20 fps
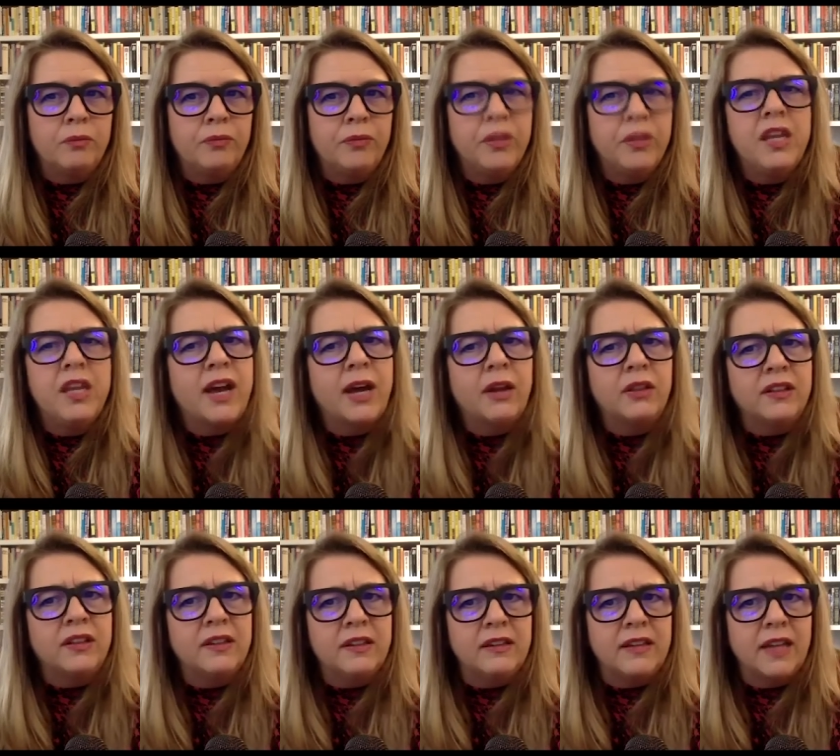leave out
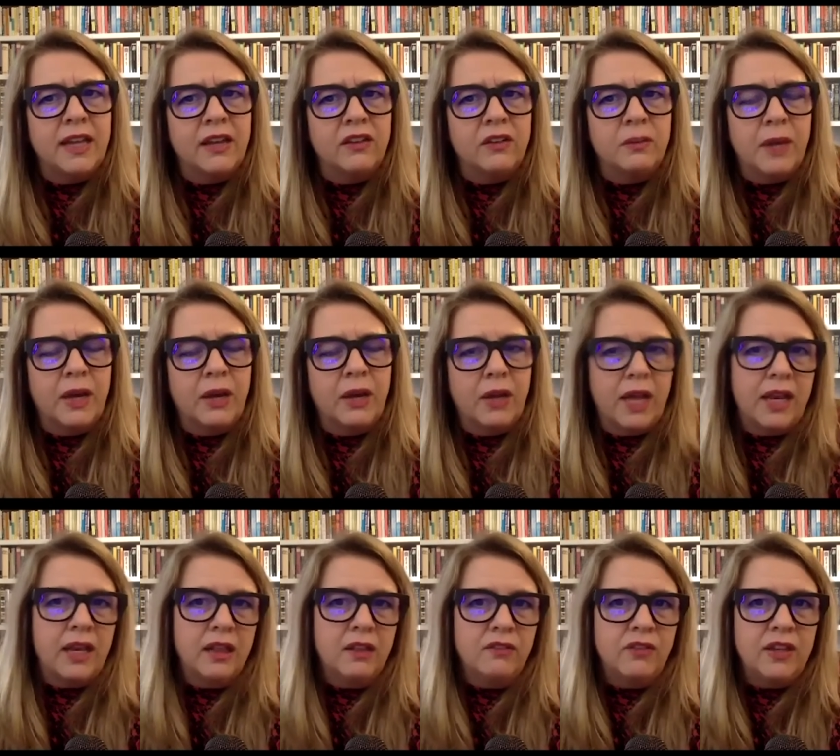the details about
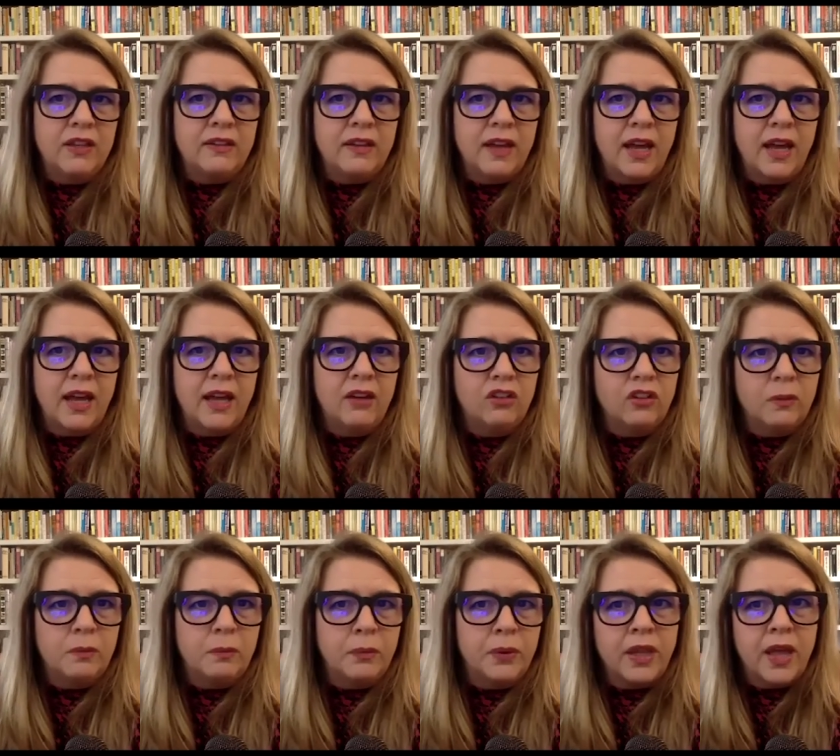getting the visa and
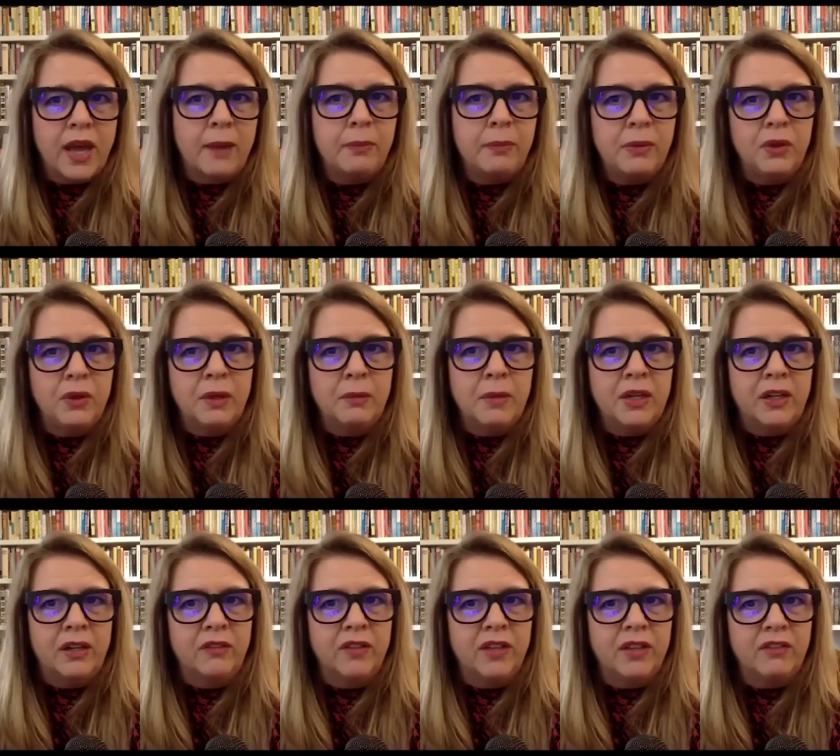just plop you in the
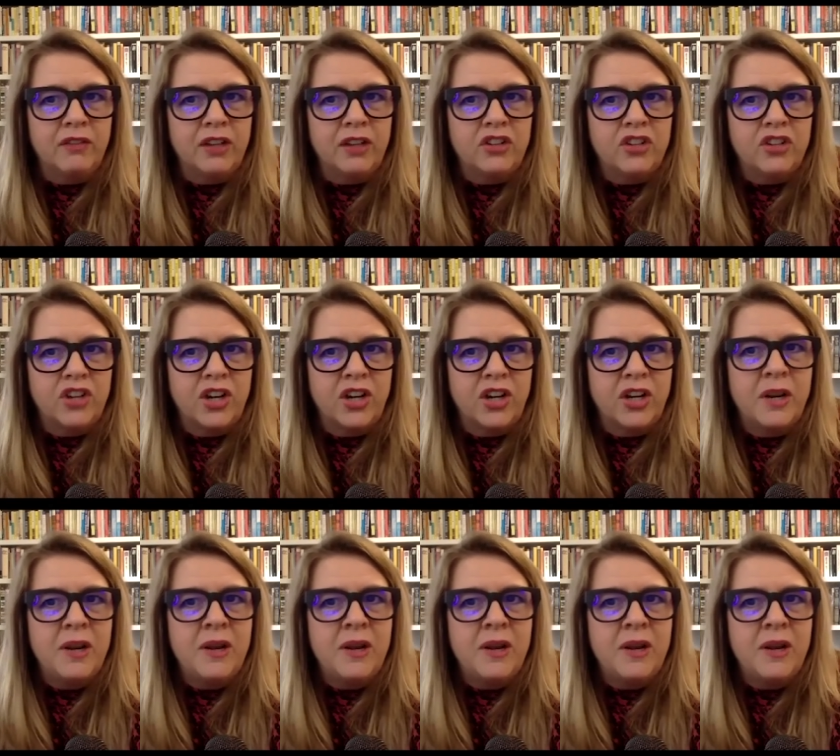middle of the adventure.